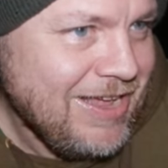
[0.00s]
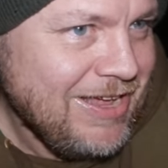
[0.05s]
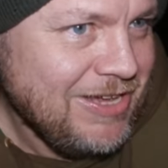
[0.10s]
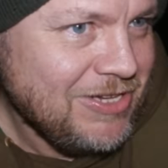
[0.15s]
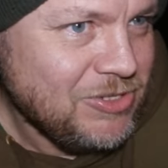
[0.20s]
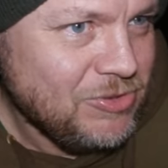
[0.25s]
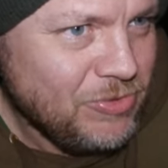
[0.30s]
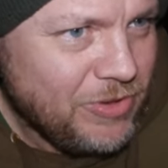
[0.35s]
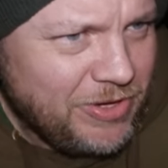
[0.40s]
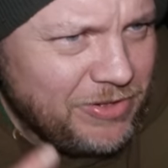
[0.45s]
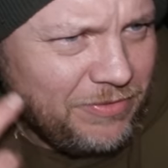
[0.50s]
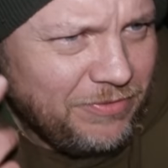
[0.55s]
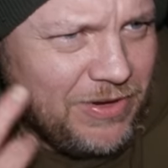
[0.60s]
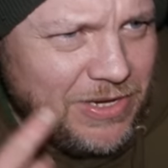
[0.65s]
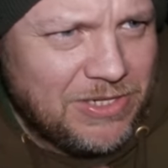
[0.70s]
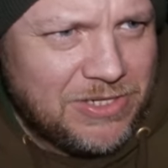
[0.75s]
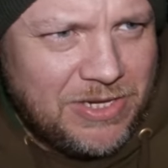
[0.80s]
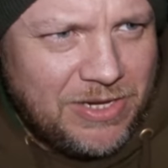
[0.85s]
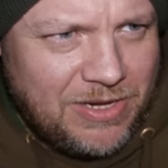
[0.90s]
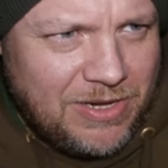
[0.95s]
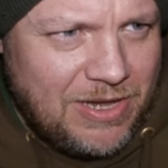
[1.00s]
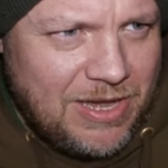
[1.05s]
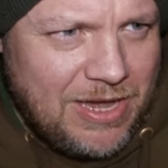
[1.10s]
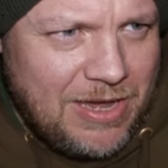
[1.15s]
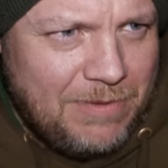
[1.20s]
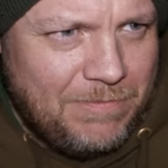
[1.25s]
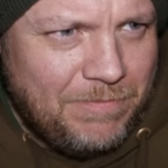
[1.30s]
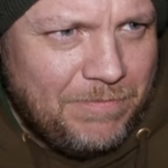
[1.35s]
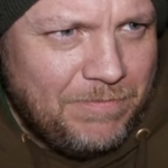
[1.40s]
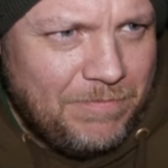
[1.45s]
it's all those things that
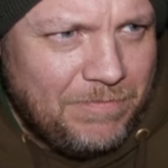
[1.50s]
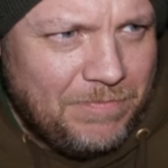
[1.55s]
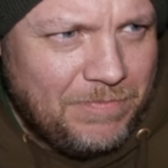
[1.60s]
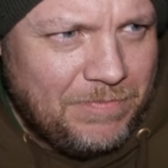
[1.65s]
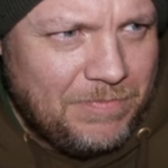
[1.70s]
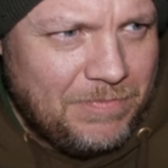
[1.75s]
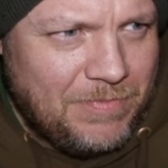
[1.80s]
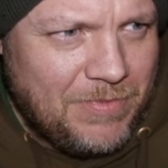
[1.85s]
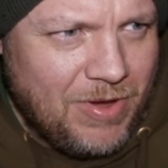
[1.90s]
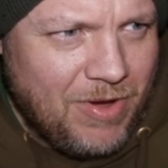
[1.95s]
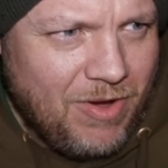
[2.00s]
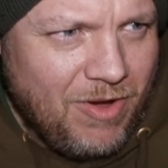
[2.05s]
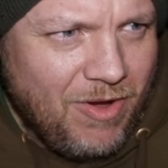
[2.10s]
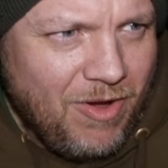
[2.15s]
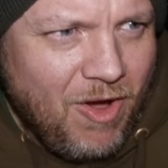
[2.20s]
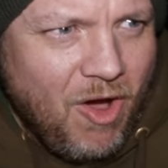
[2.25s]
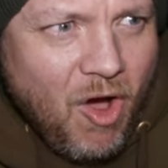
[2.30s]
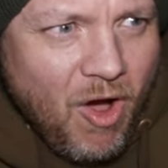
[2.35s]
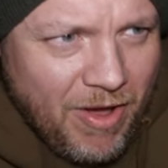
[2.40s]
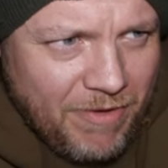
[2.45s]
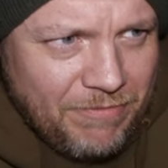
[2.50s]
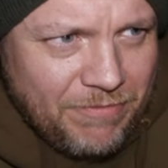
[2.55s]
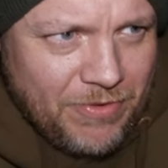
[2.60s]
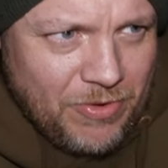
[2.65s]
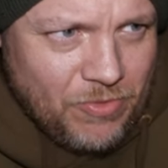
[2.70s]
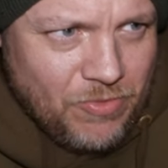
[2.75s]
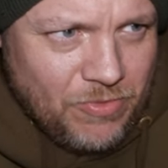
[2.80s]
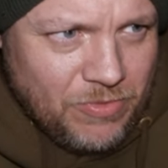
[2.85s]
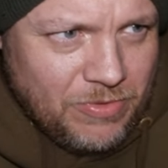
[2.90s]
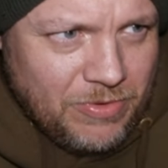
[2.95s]
keep, I
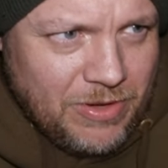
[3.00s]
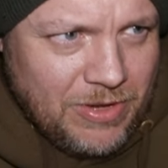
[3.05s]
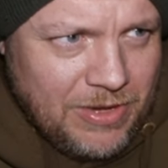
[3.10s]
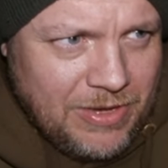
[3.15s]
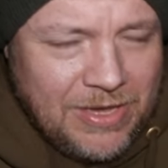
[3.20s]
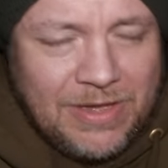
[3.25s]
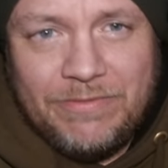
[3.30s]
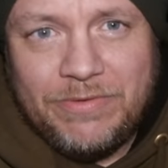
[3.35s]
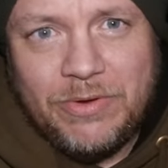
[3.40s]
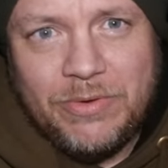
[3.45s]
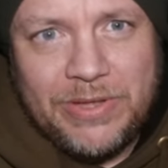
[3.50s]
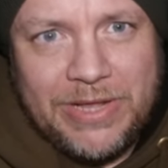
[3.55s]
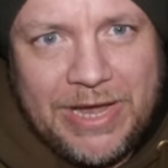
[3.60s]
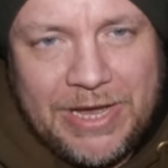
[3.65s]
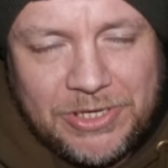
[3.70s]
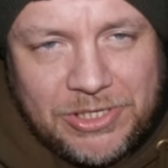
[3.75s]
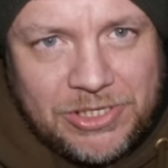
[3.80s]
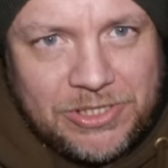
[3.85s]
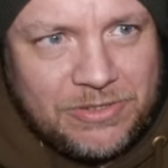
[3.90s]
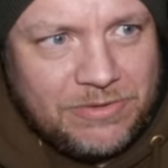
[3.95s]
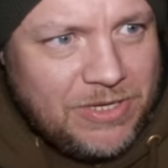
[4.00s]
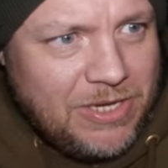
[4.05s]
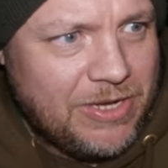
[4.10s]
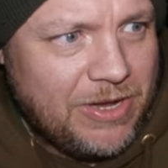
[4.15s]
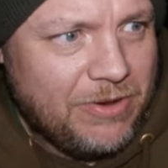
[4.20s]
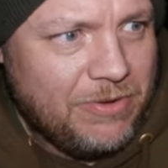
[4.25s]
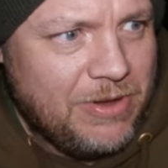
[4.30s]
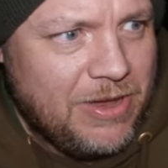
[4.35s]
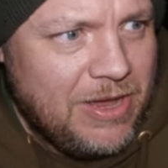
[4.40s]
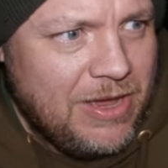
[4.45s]
feel, give you an edge, you
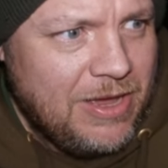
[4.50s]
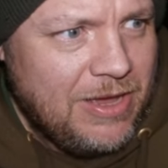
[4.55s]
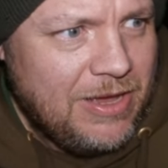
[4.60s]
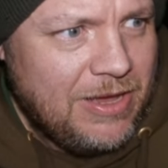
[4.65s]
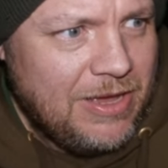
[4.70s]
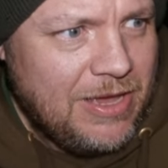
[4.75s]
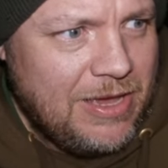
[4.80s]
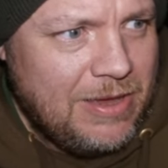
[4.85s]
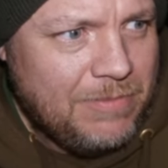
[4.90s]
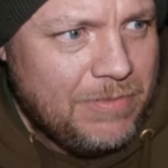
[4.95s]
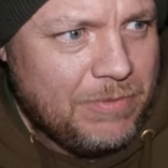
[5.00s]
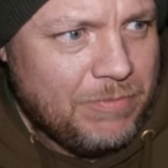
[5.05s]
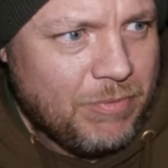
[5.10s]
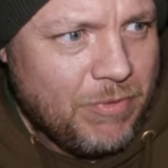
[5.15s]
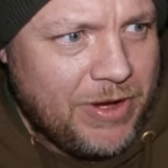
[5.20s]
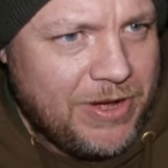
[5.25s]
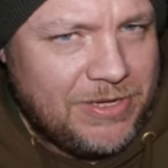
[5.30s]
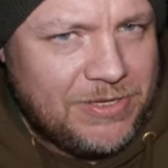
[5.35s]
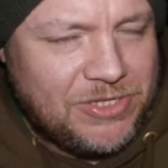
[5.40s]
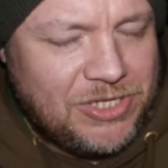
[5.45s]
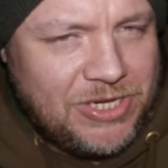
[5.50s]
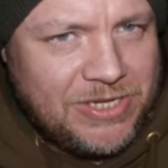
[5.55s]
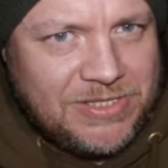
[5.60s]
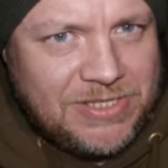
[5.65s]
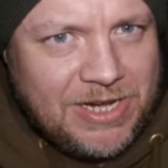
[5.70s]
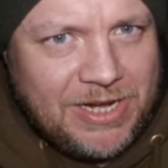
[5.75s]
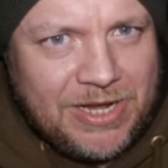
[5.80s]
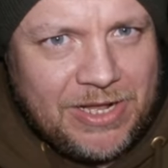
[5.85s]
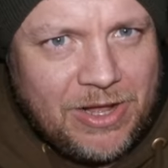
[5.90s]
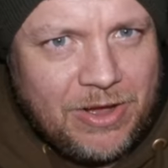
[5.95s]
know, keep your brain
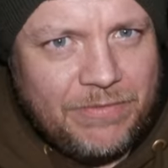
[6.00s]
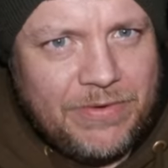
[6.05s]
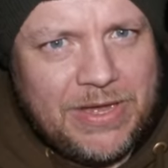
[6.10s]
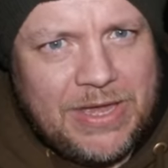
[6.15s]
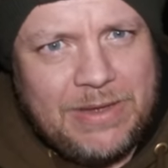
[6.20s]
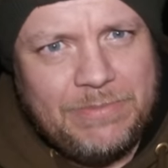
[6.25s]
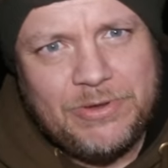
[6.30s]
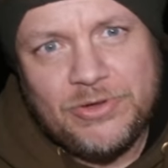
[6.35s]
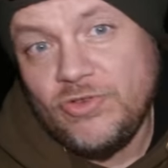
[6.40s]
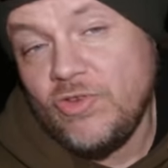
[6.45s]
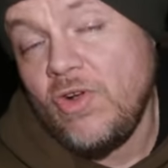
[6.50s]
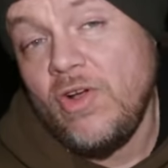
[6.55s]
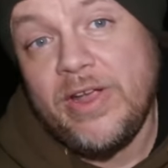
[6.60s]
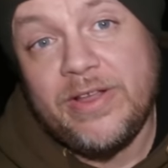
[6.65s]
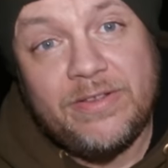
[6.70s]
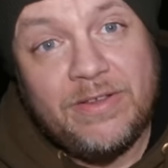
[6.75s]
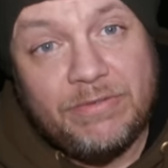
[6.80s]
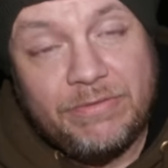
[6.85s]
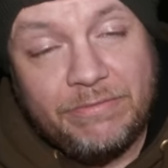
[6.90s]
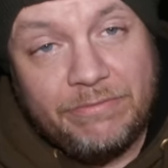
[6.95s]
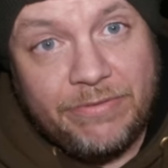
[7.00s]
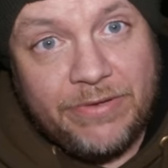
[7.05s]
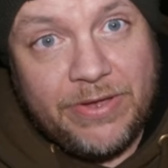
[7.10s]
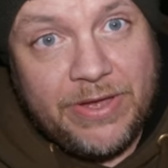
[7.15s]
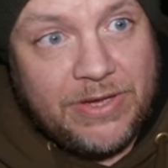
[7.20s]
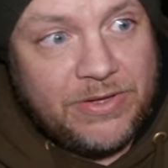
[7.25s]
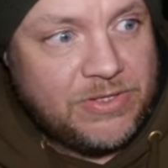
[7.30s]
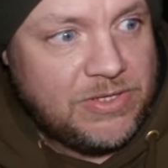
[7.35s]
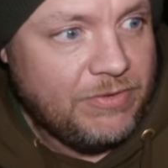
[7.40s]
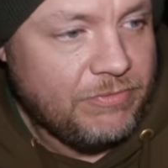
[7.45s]
ticking over, keep trying different
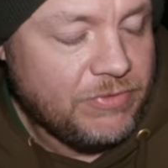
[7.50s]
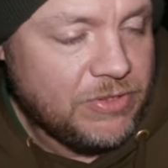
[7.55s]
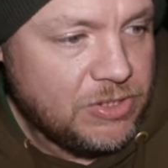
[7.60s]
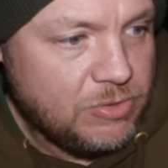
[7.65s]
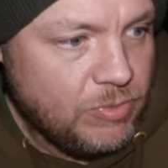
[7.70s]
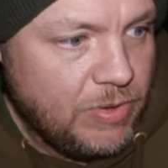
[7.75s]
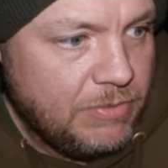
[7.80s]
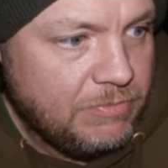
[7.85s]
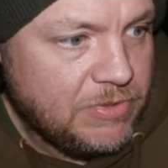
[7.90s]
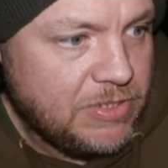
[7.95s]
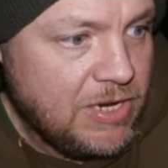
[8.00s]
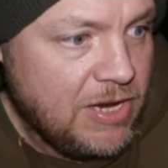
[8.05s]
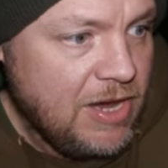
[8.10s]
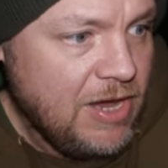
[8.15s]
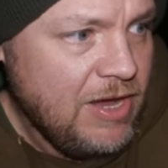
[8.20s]
things, different swims,